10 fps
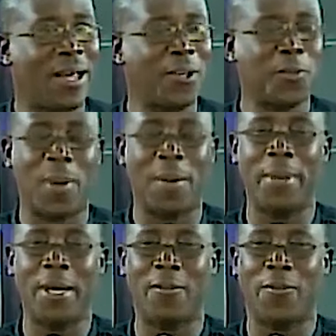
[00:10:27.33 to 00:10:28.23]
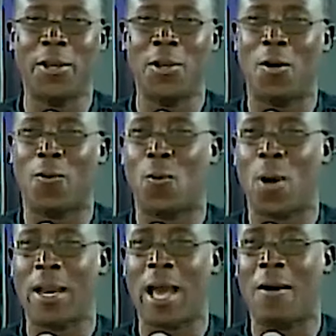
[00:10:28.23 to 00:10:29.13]
And this man made a video of
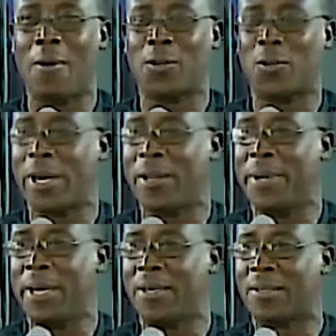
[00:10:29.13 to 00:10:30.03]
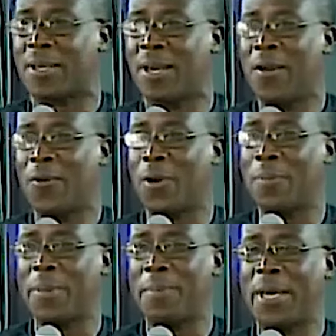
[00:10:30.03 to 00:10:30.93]
1 hour, 20 minutes
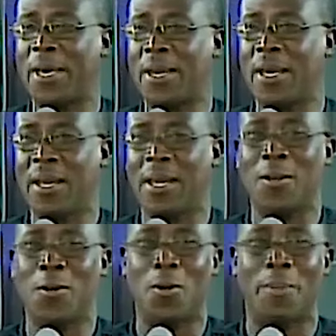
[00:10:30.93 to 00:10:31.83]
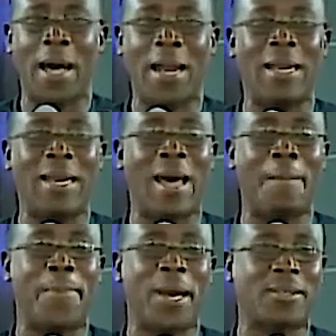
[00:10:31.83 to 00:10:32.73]
from the beginning in Yoruba,
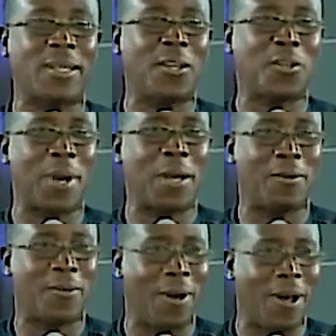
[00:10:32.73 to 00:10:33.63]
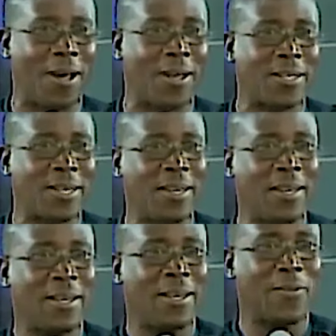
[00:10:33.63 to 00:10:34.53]
lambasting this man of God.
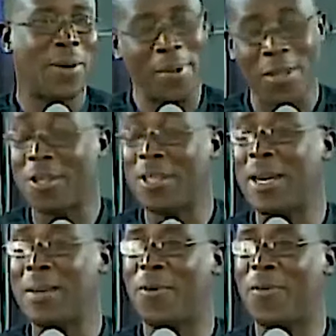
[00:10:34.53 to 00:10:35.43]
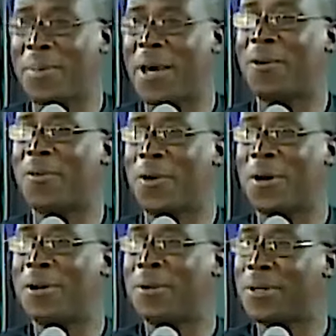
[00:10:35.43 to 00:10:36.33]
If I mention the name of the man of
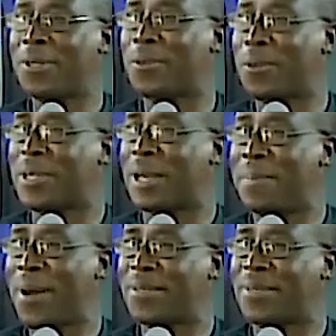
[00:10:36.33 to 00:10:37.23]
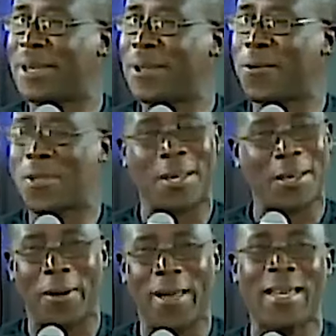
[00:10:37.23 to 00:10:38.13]
God who was lambasting, you shake
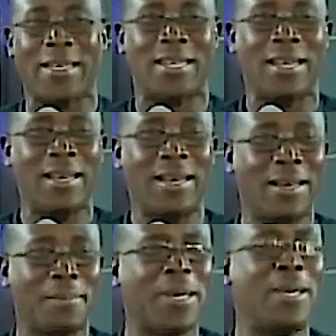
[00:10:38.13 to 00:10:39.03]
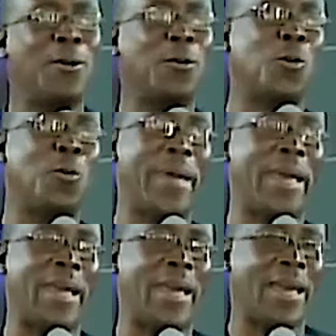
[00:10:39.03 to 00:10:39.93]
your head.
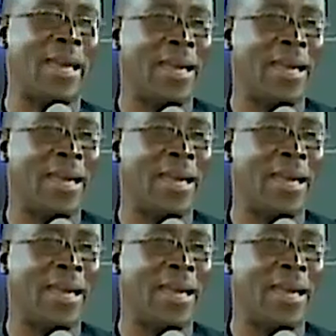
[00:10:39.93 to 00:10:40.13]
Pikilutube.